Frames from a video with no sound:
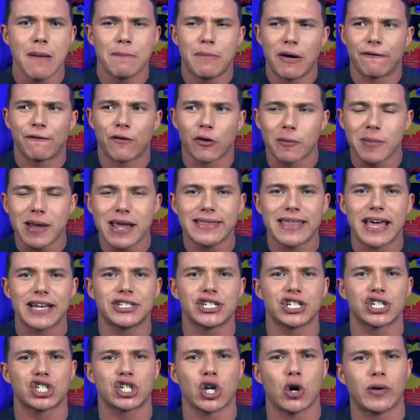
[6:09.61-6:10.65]
But for me,
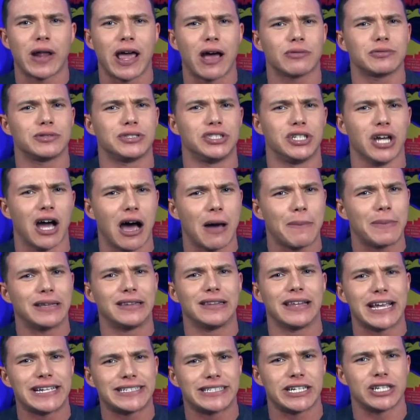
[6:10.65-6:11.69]
that just showed how dumb
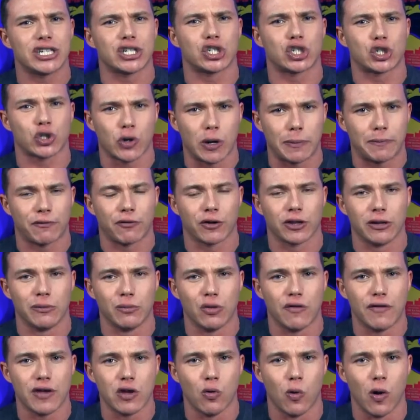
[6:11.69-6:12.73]
and lazy the script for the
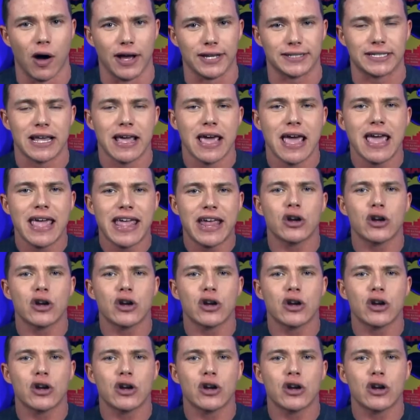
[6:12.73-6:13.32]
movie was.